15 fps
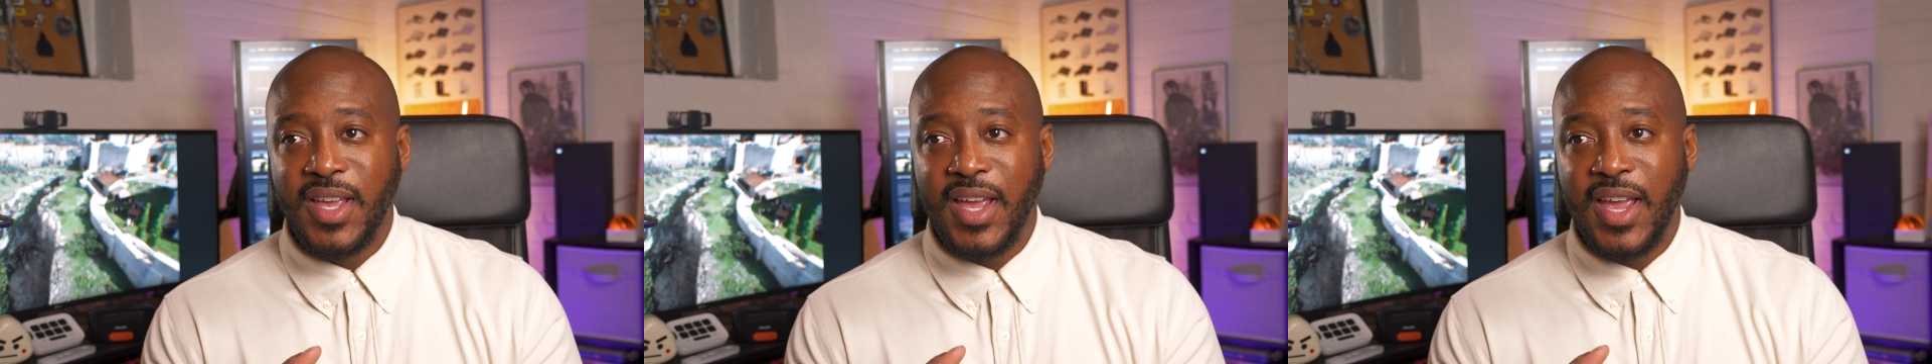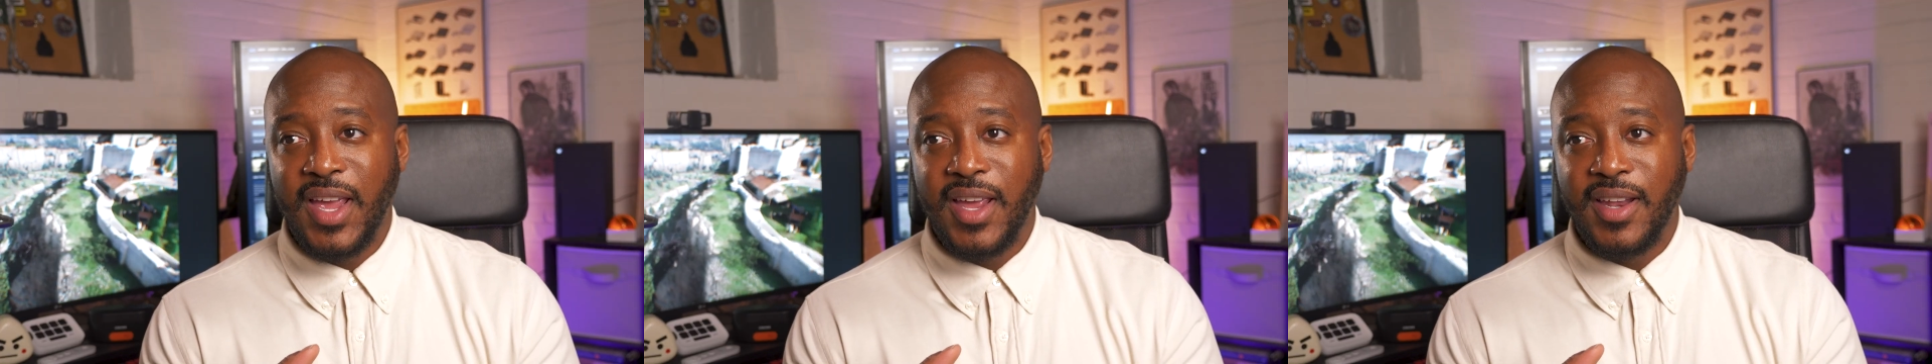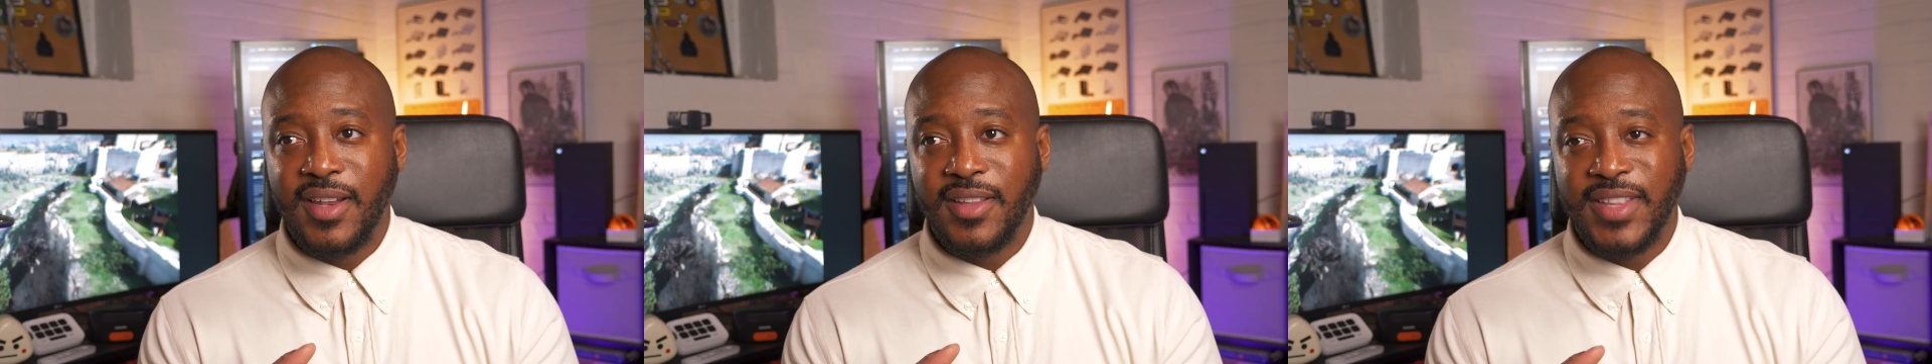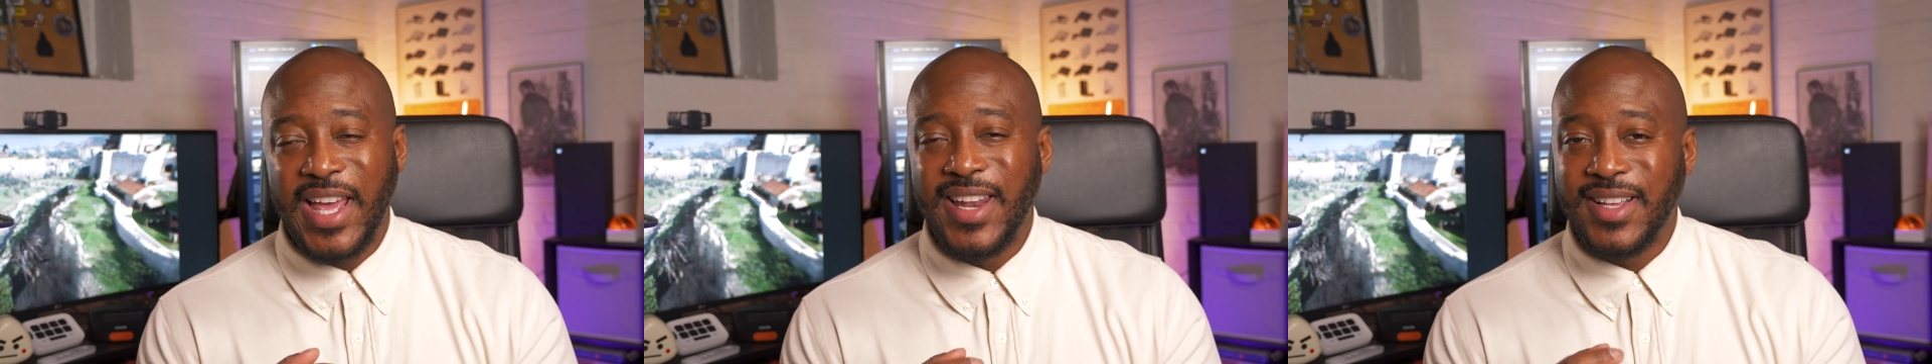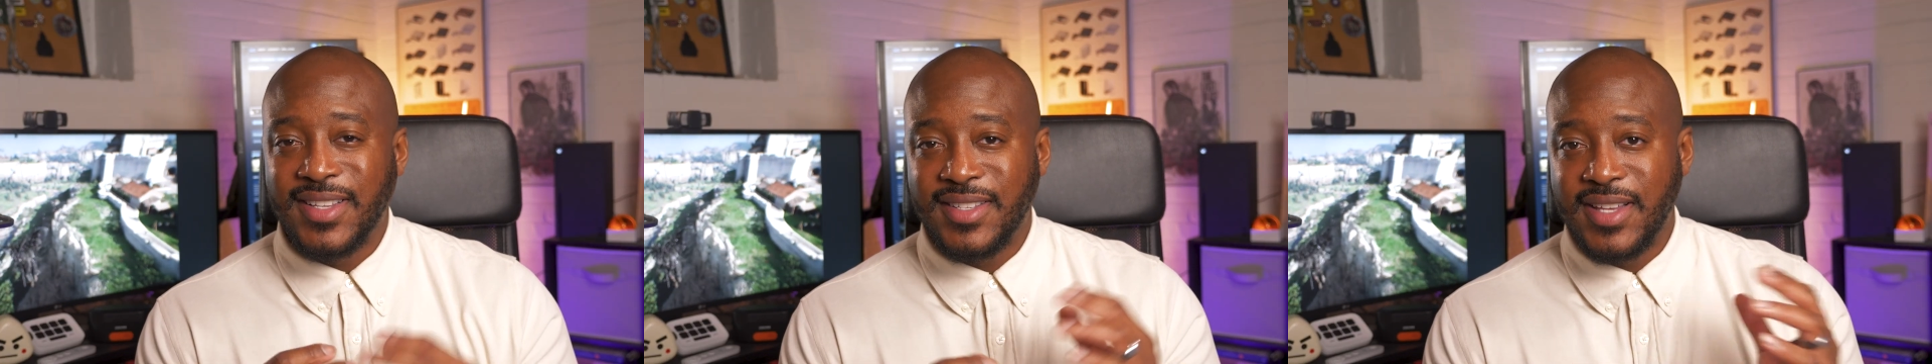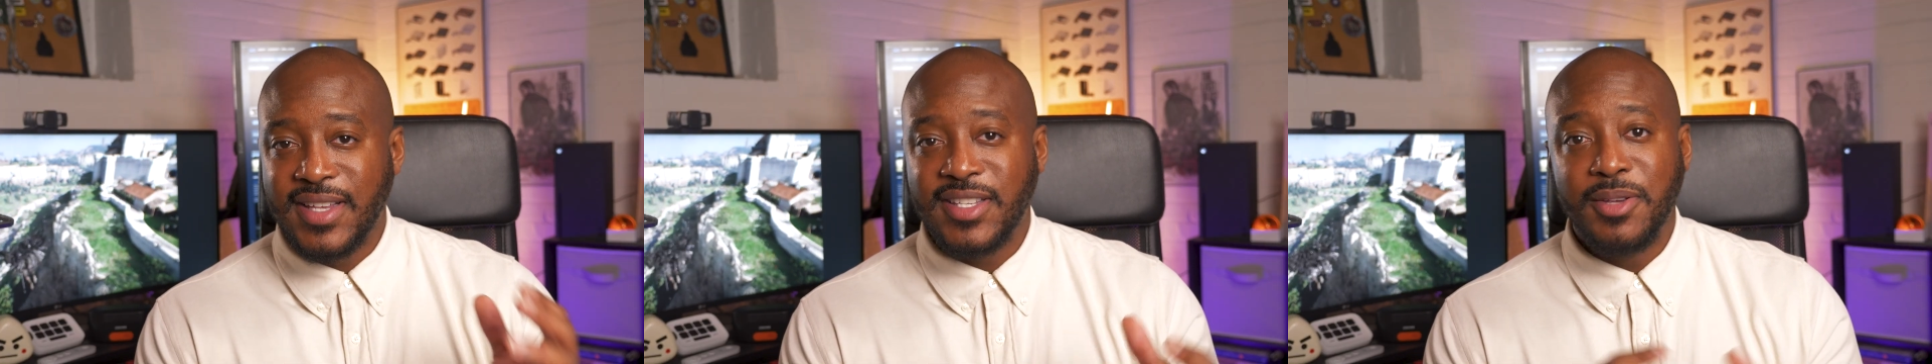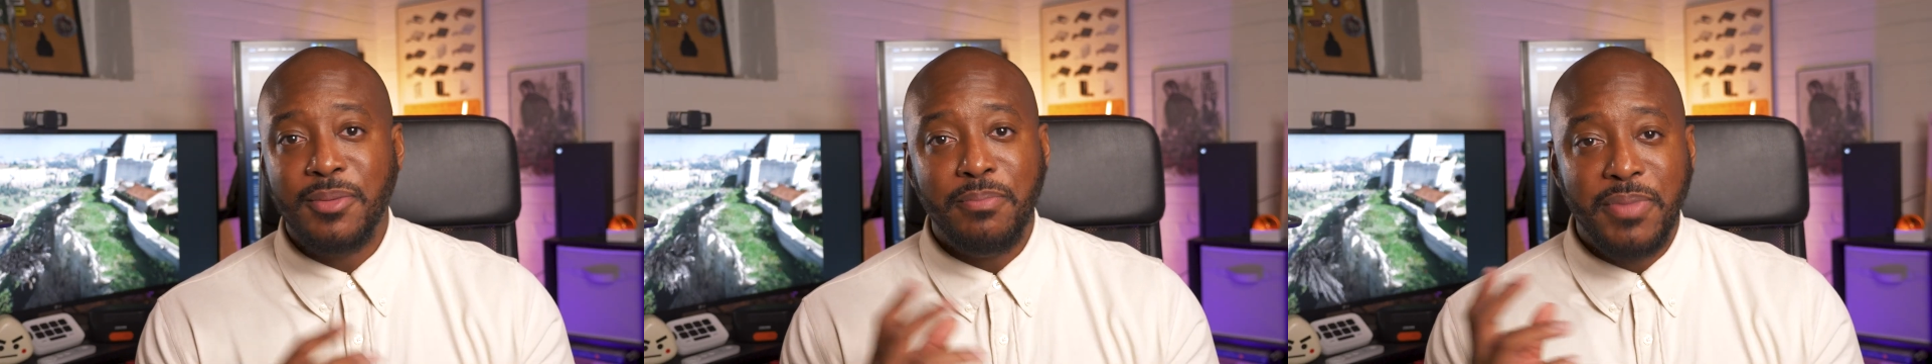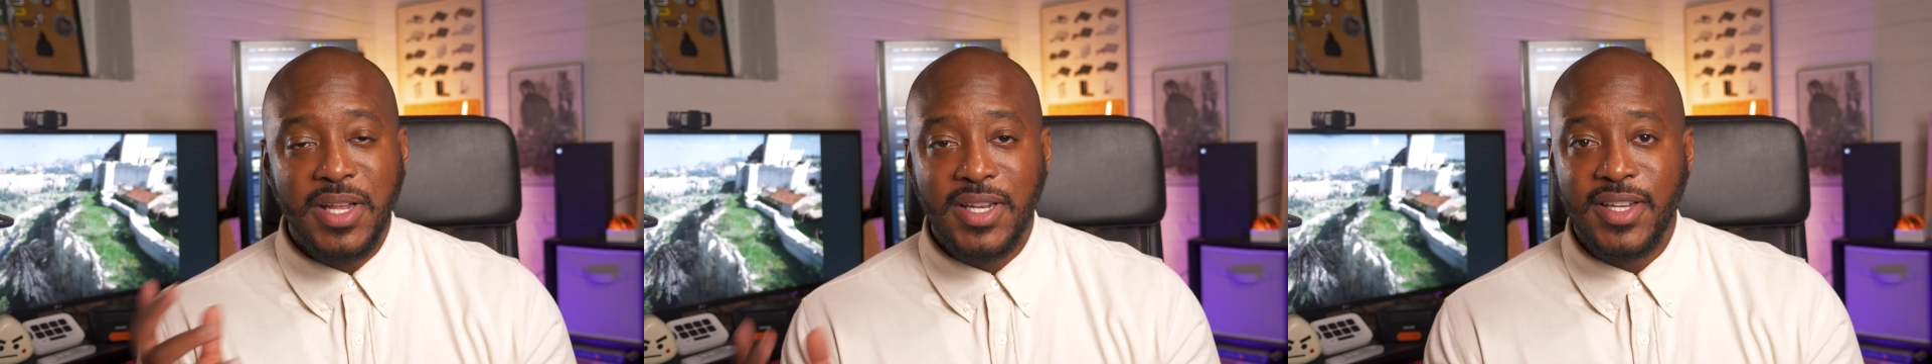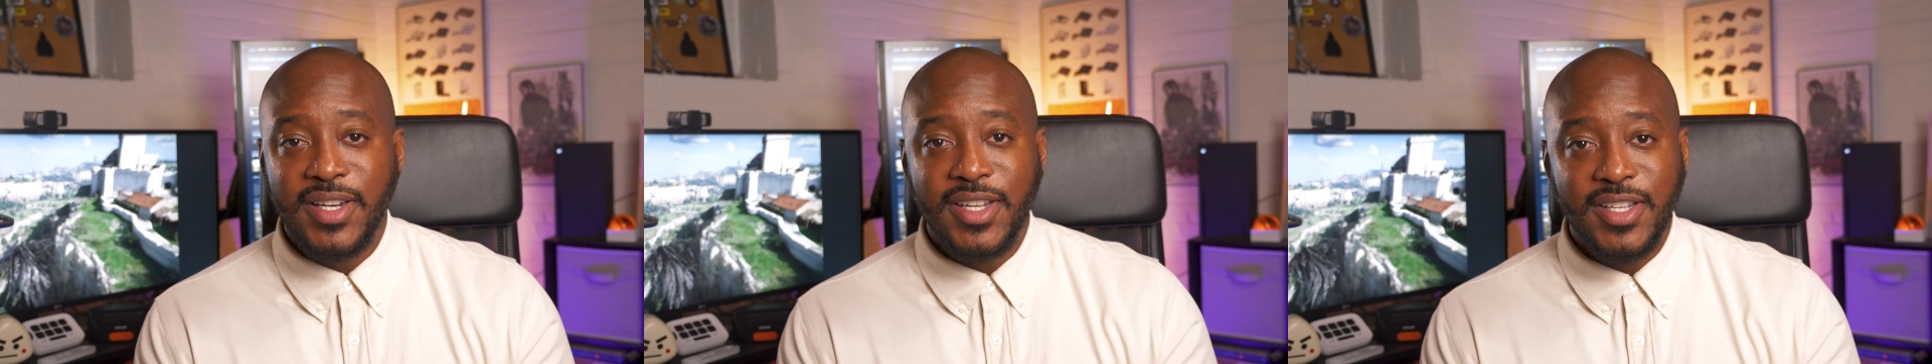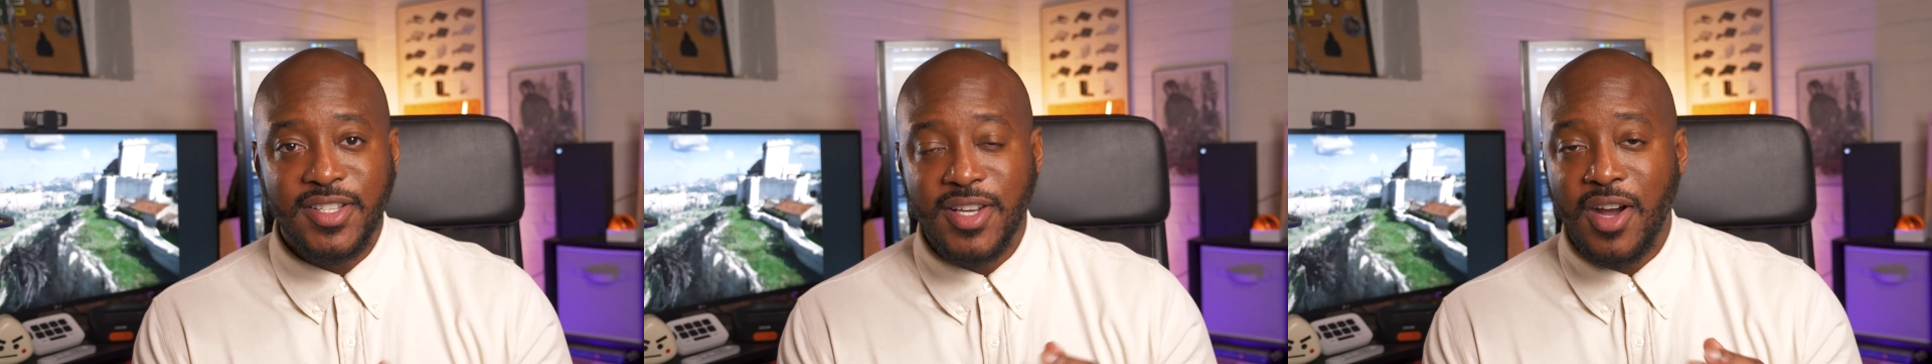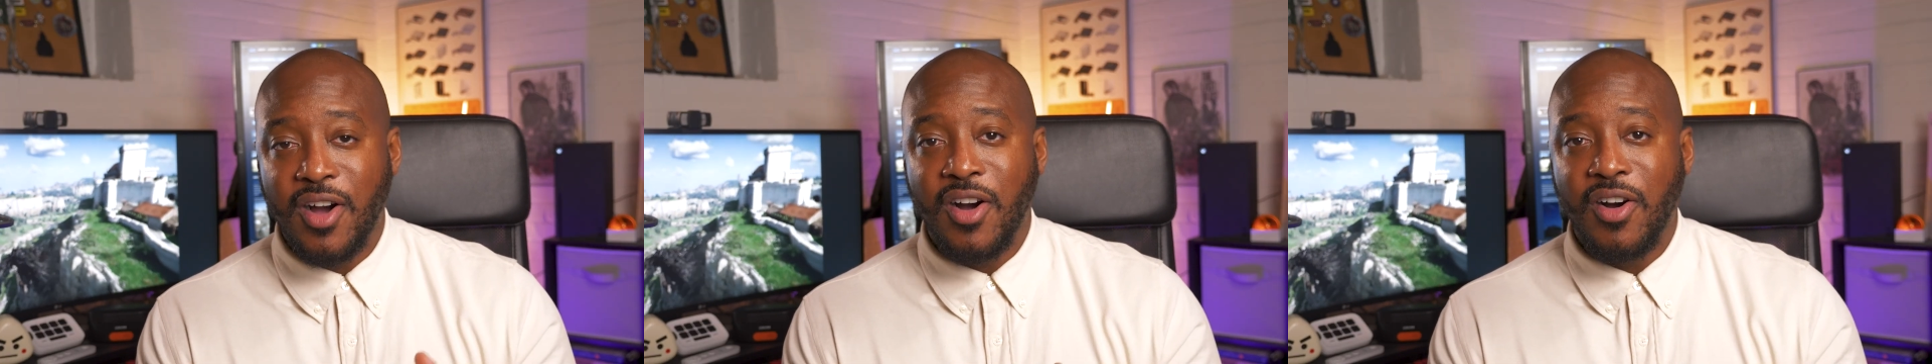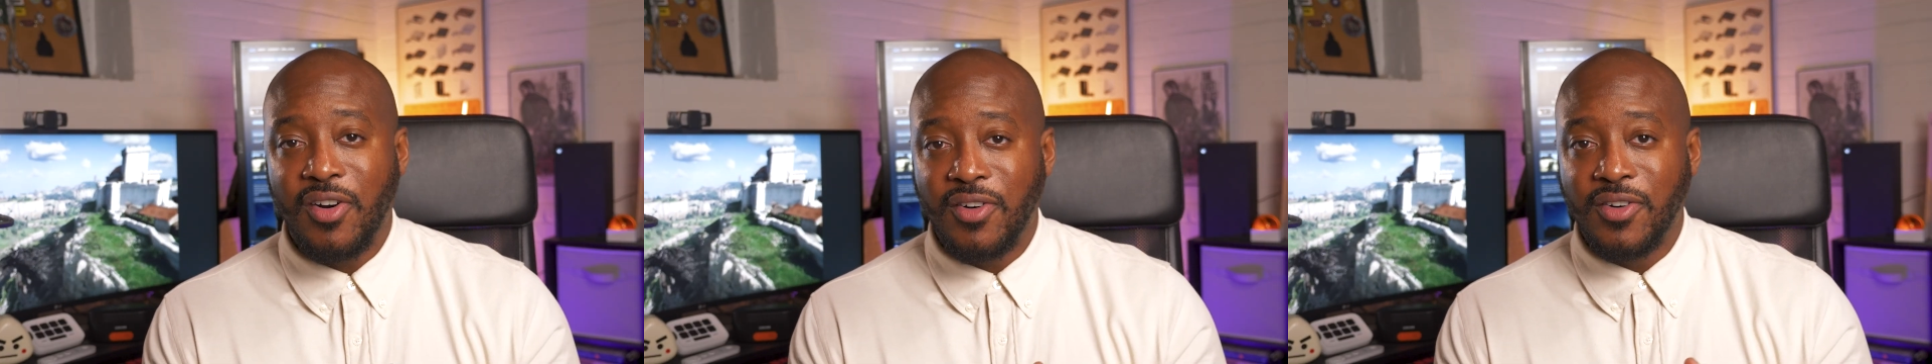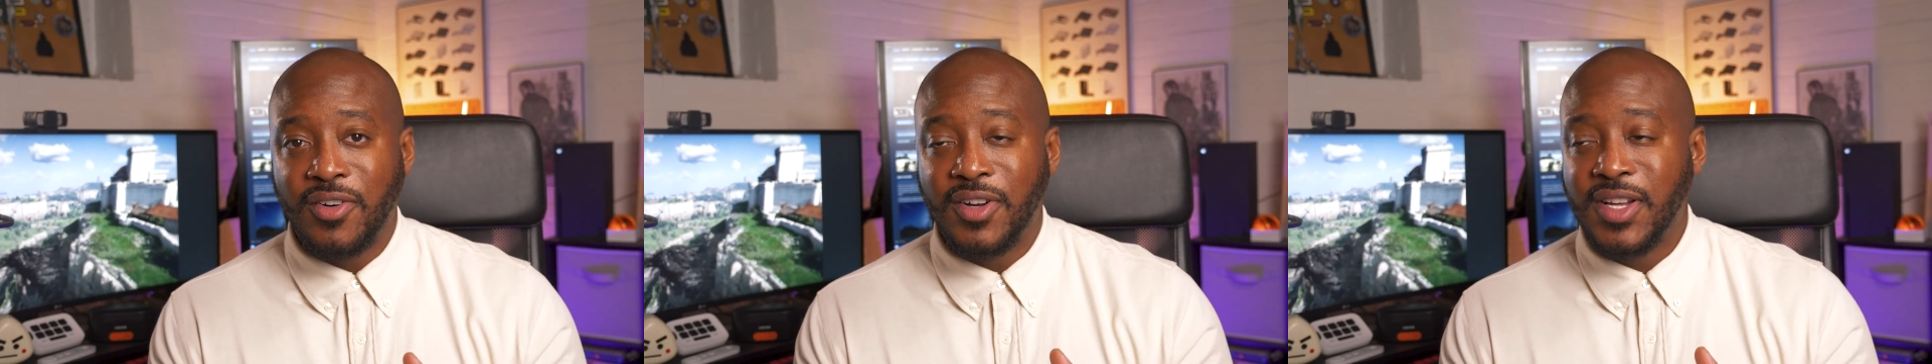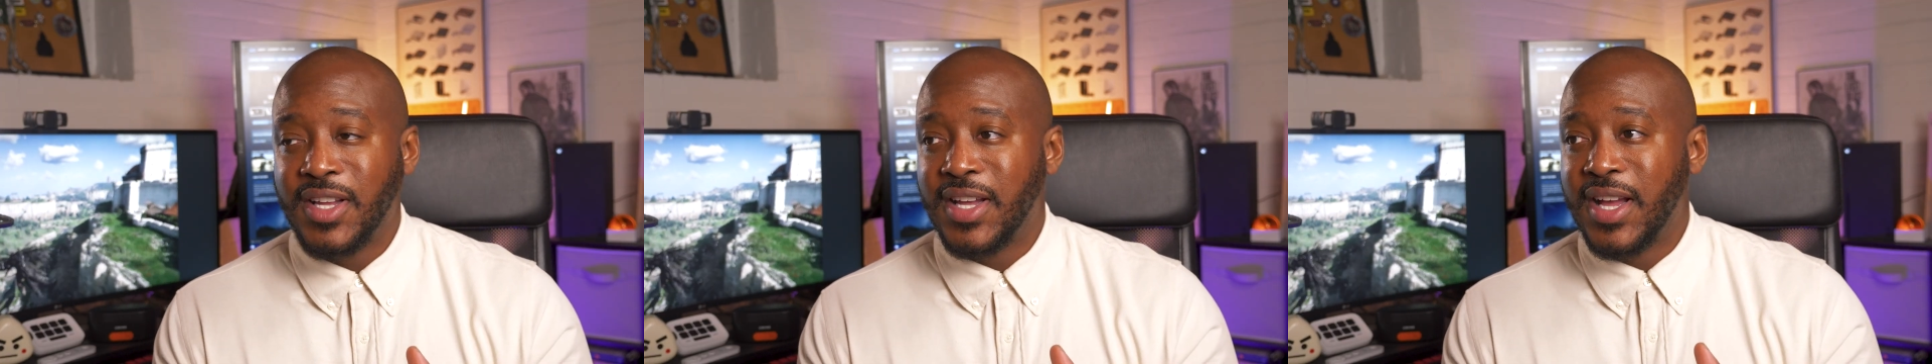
and that accessibility to all,